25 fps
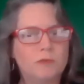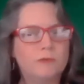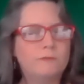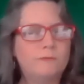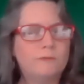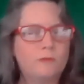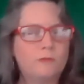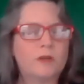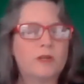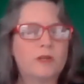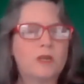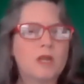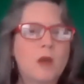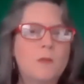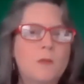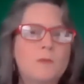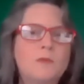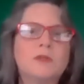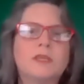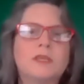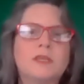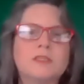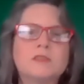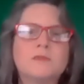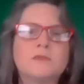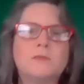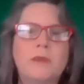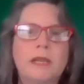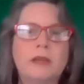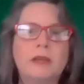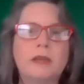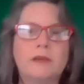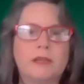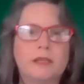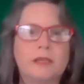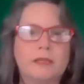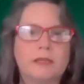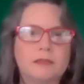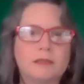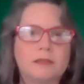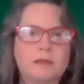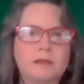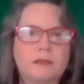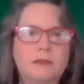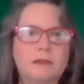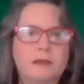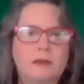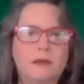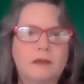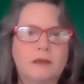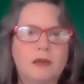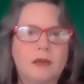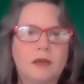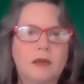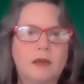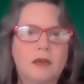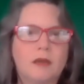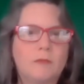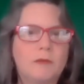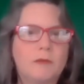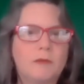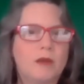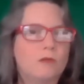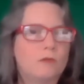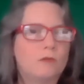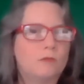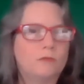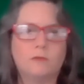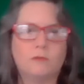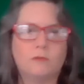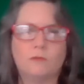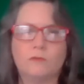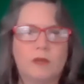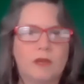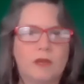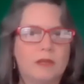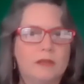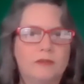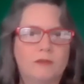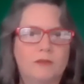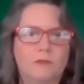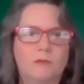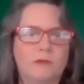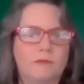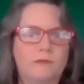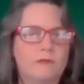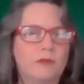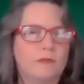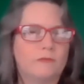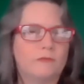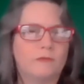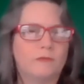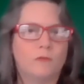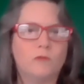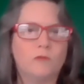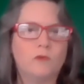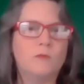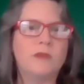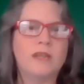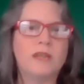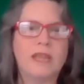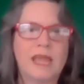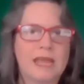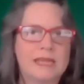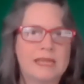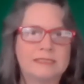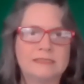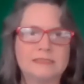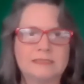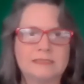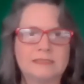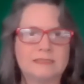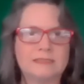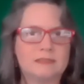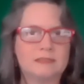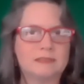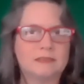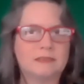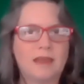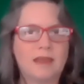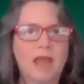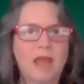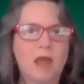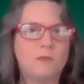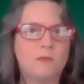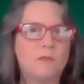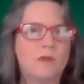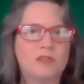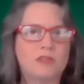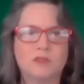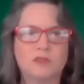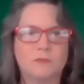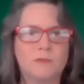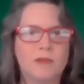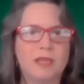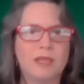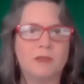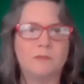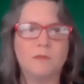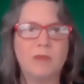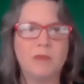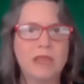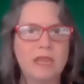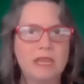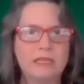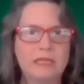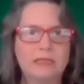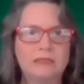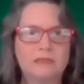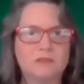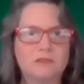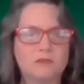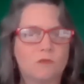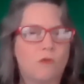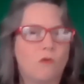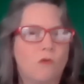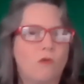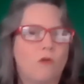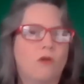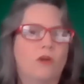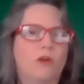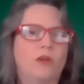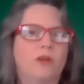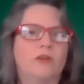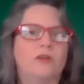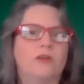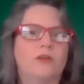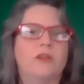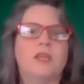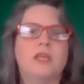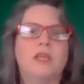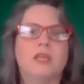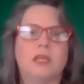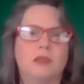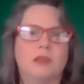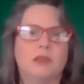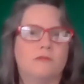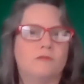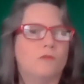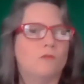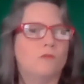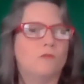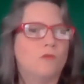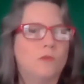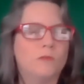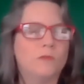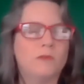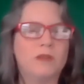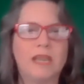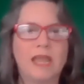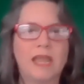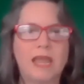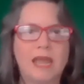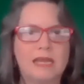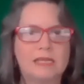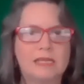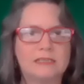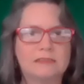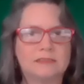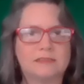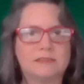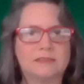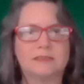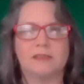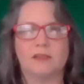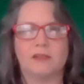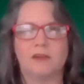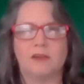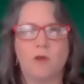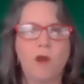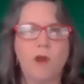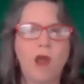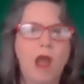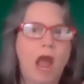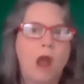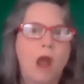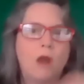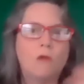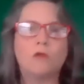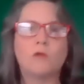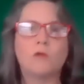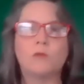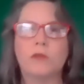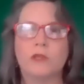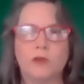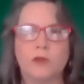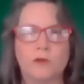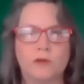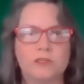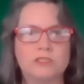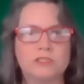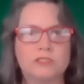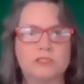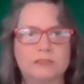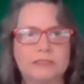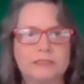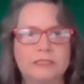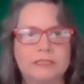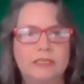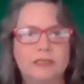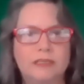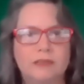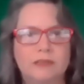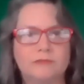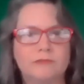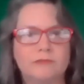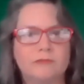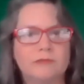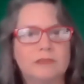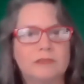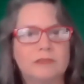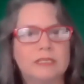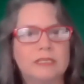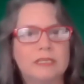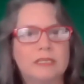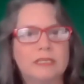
before a couple gets married, about, if a woman asks how much a man makes, or if a woman asks, how are we going to live,